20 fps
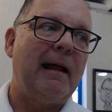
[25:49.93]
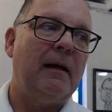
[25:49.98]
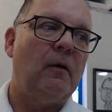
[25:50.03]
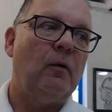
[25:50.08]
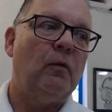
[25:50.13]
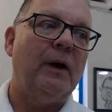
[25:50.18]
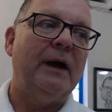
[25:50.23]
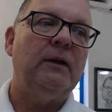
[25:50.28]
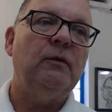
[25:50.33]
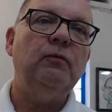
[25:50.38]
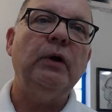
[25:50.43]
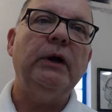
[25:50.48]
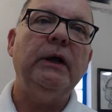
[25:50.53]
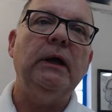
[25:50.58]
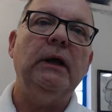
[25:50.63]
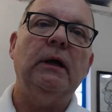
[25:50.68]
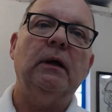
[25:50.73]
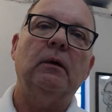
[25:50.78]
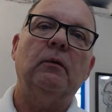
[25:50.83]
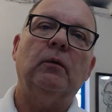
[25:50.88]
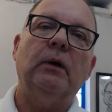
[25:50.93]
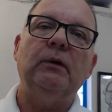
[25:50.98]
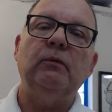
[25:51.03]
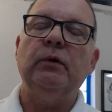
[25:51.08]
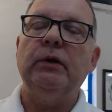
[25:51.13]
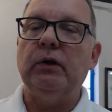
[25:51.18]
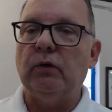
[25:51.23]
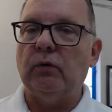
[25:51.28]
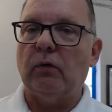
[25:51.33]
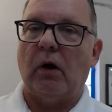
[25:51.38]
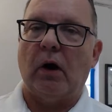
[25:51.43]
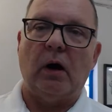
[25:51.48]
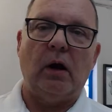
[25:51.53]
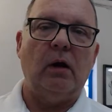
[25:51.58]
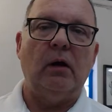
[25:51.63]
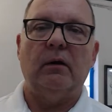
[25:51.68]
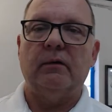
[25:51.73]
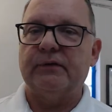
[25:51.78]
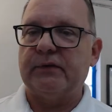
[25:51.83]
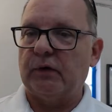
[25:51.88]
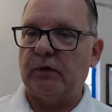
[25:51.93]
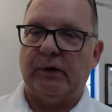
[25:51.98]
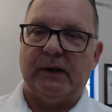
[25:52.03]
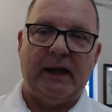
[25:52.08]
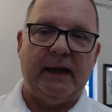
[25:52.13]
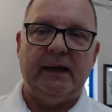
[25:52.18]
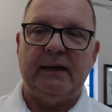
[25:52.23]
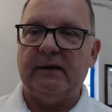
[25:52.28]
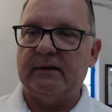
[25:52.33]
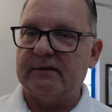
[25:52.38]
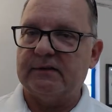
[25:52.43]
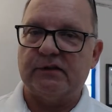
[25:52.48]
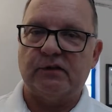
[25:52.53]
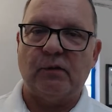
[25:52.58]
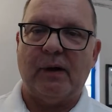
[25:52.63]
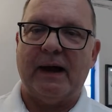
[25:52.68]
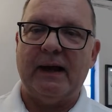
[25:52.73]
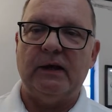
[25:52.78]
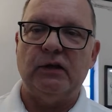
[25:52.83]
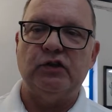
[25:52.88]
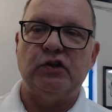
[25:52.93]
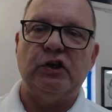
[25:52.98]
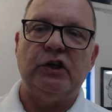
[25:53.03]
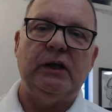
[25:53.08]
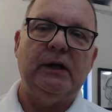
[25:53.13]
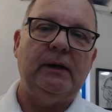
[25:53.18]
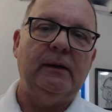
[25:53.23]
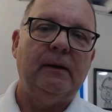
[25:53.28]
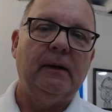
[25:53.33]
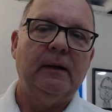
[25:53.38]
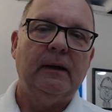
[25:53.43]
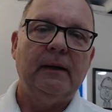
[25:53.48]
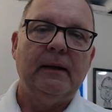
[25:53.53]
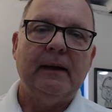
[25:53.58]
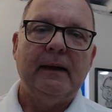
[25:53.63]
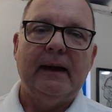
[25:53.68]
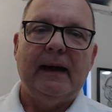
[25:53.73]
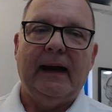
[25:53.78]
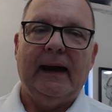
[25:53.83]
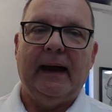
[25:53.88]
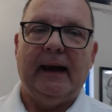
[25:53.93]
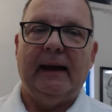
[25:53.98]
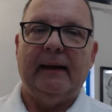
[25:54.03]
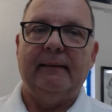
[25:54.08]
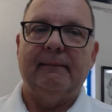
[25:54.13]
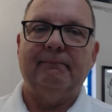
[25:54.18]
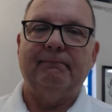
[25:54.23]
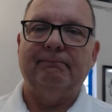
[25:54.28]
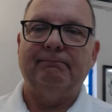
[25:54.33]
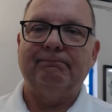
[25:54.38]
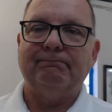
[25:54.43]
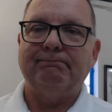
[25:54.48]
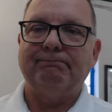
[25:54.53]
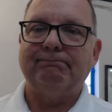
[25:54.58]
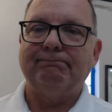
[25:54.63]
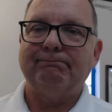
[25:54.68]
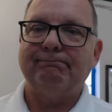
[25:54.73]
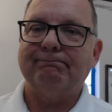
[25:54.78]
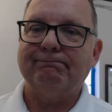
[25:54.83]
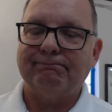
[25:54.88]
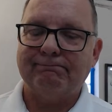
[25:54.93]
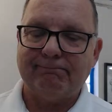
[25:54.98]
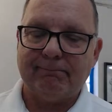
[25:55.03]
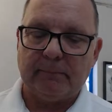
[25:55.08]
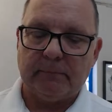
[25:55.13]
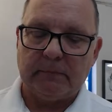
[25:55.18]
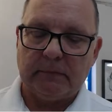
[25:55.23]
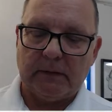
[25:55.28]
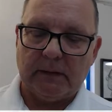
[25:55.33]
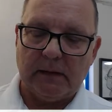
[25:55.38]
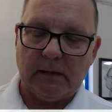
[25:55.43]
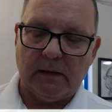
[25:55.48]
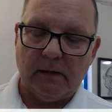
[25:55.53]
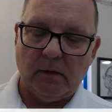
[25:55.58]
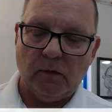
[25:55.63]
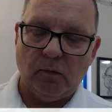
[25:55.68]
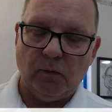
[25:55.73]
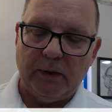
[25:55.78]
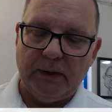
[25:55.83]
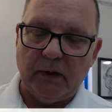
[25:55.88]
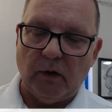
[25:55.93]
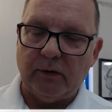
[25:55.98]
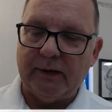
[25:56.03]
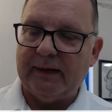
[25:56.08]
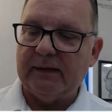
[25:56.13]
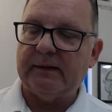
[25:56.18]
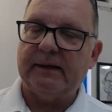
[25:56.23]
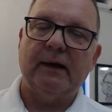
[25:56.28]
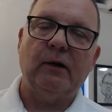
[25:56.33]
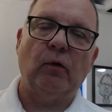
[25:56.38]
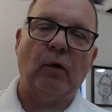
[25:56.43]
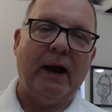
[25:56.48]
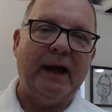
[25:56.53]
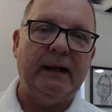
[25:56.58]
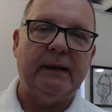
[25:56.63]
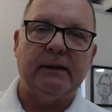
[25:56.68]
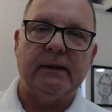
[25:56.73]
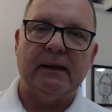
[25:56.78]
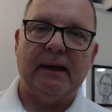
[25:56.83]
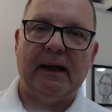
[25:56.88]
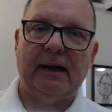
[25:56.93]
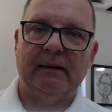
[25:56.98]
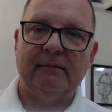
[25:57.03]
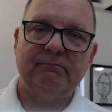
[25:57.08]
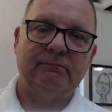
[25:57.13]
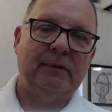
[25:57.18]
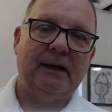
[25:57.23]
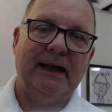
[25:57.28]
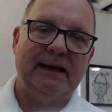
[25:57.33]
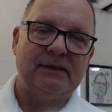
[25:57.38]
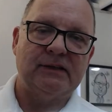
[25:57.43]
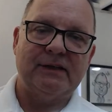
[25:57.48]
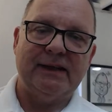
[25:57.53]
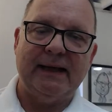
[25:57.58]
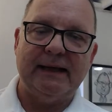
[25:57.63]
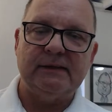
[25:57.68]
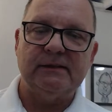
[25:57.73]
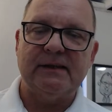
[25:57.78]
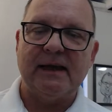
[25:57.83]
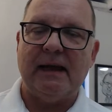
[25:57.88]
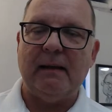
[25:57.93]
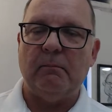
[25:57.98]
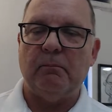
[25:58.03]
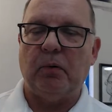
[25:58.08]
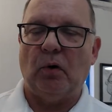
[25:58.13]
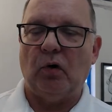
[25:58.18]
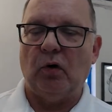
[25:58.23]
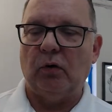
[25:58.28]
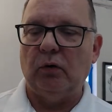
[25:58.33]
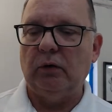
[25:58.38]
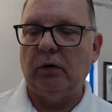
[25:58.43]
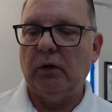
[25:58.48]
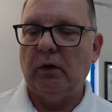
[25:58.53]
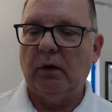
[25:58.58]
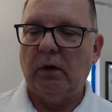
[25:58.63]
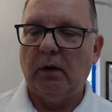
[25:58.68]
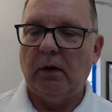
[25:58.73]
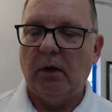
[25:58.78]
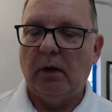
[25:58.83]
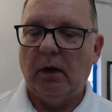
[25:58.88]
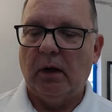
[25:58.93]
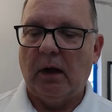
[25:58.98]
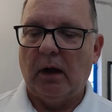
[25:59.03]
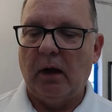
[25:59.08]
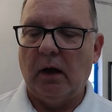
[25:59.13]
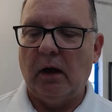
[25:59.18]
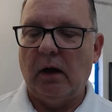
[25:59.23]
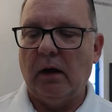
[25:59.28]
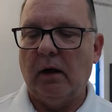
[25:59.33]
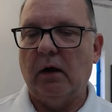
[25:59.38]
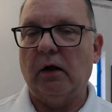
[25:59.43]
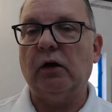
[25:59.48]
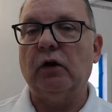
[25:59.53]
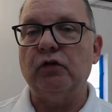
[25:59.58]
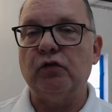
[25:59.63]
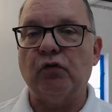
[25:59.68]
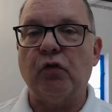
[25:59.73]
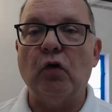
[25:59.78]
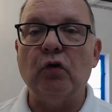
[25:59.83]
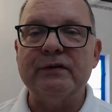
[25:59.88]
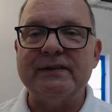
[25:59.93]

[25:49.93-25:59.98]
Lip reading: When we do our circadian strategy and we don't integrate, as an example, a control